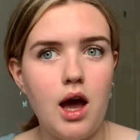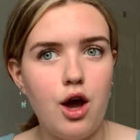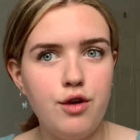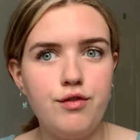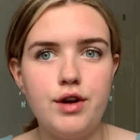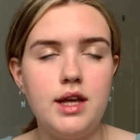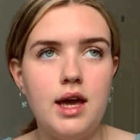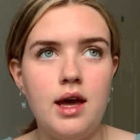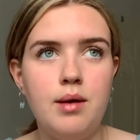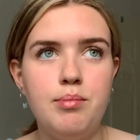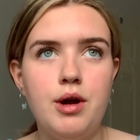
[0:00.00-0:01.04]
over a
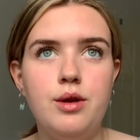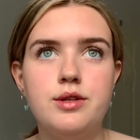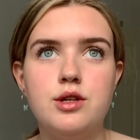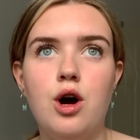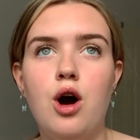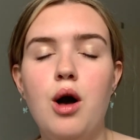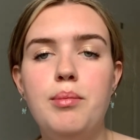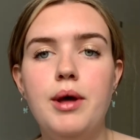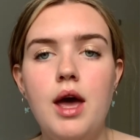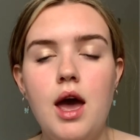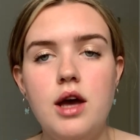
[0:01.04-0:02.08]
year post-op,
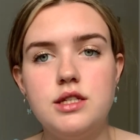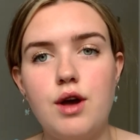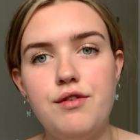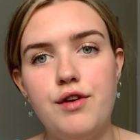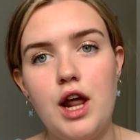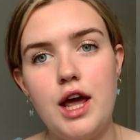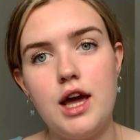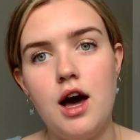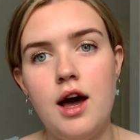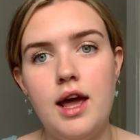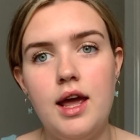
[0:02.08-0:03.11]
so I feel like
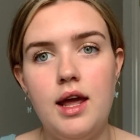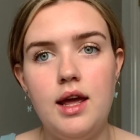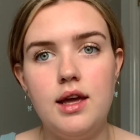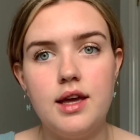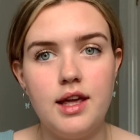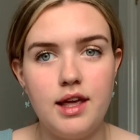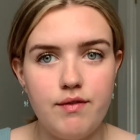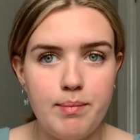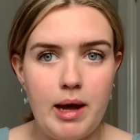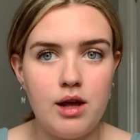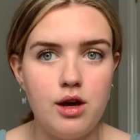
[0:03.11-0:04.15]
I can give a
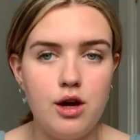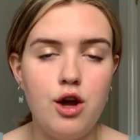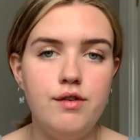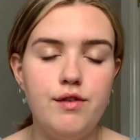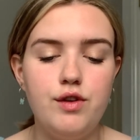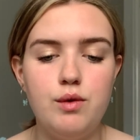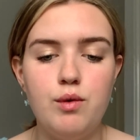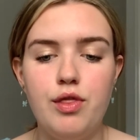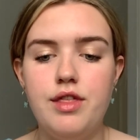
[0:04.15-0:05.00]
better overview on